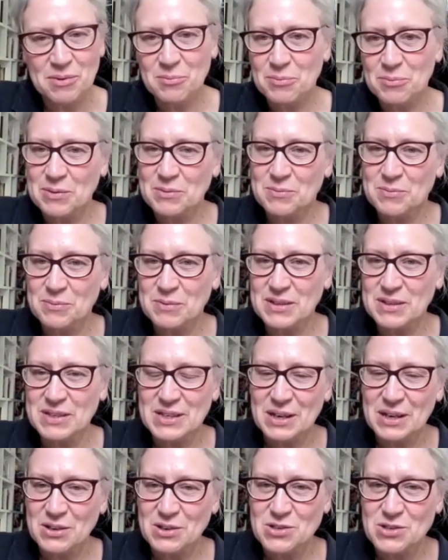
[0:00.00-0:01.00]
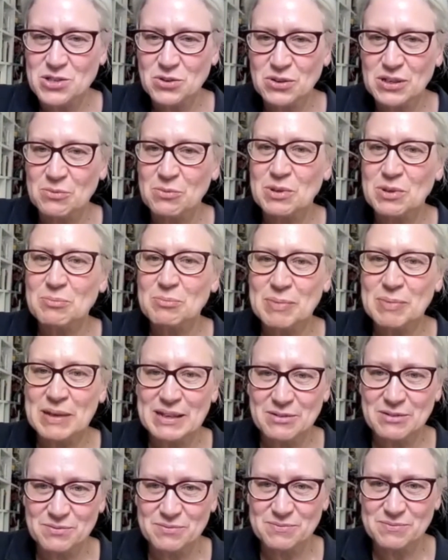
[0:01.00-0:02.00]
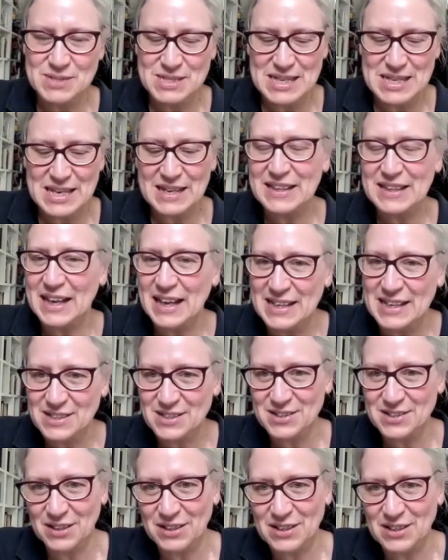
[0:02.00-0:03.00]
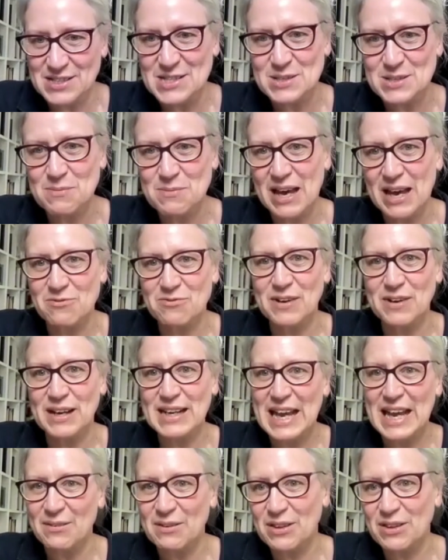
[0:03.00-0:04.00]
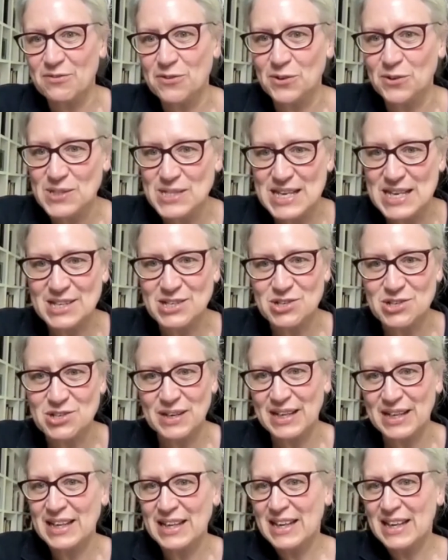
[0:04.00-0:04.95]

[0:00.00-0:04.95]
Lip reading: you surely wouldn't be seeing the kind of Catholicism we have right now in the fourth century.